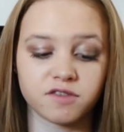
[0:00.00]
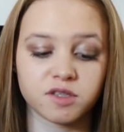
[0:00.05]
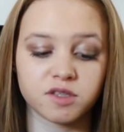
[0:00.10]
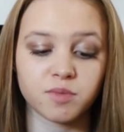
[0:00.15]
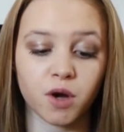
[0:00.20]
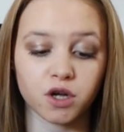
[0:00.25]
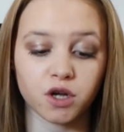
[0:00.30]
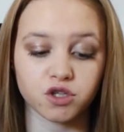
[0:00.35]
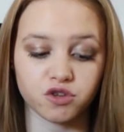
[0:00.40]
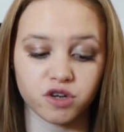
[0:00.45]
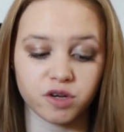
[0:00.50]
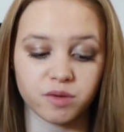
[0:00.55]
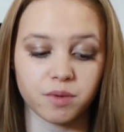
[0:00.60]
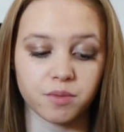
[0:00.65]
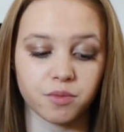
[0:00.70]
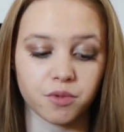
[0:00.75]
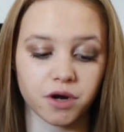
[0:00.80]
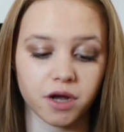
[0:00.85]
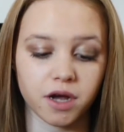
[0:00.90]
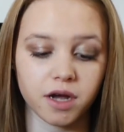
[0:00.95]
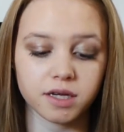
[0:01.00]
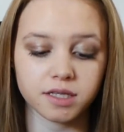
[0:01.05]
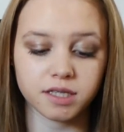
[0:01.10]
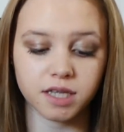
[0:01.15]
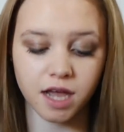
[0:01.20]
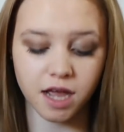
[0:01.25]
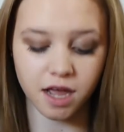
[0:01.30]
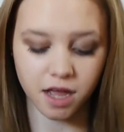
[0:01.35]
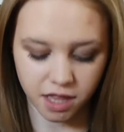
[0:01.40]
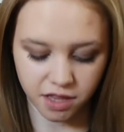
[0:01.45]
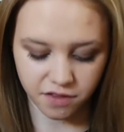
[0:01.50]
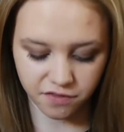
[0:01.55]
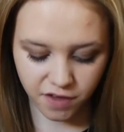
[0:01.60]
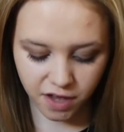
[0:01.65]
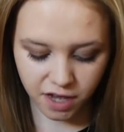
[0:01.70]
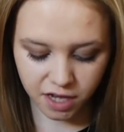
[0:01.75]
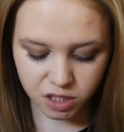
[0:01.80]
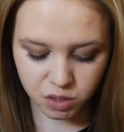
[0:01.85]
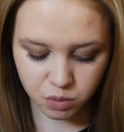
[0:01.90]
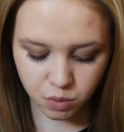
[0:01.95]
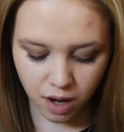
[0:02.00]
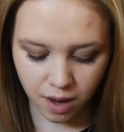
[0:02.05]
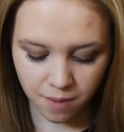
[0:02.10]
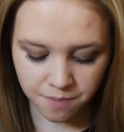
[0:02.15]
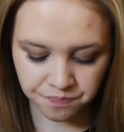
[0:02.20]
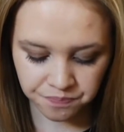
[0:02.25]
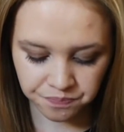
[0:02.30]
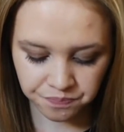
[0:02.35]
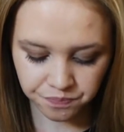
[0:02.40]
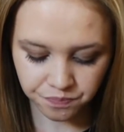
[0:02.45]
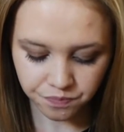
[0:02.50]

spot treatment products. The first one,